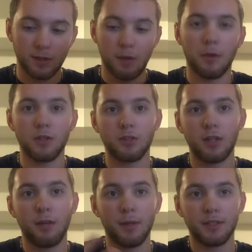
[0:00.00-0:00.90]
That way it
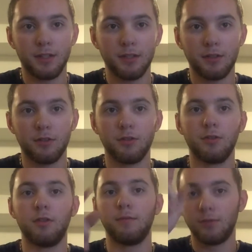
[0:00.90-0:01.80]
just kind of makes it easier.
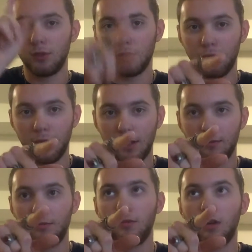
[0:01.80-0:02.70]
You know, just go
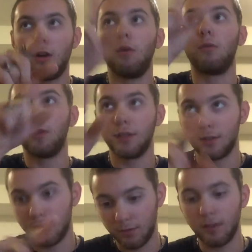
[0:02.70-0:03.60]
down, oh,
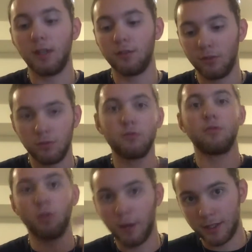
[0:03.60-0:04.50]
this, and
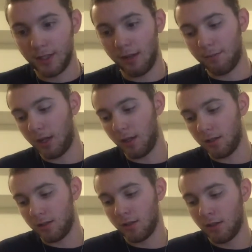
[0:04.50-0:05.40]
go right to that
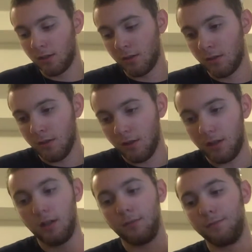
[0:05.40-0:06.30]
page.
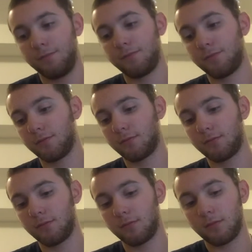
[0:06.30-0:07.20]
Um,
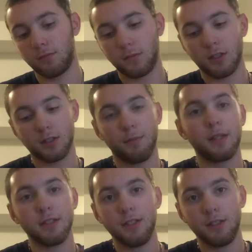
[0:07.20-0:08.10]
because it
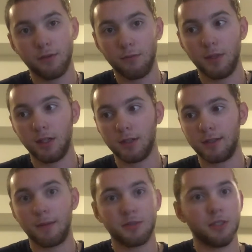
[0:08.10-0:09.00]
makes it easier for me
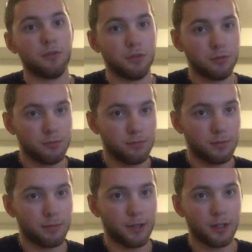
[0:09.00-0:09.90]
because I'm still new
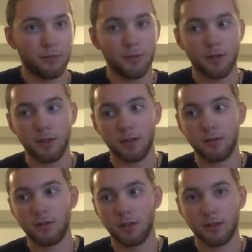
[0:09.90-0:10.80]
to my community
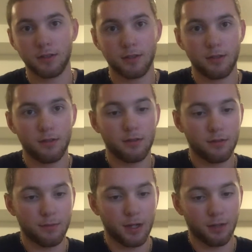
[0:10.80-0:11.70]
to this
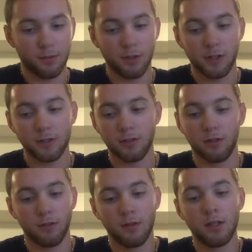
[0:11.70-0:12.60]
to my community
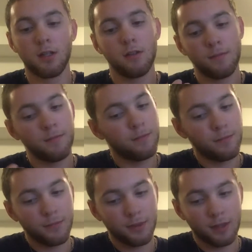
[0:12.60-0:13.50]
so
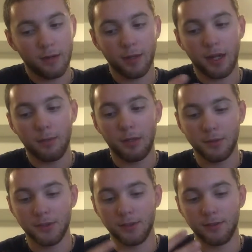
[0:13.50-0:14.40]
that way I'll be
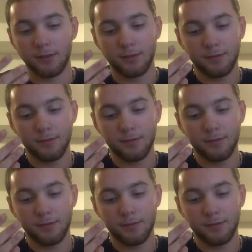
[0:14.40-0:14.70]
able to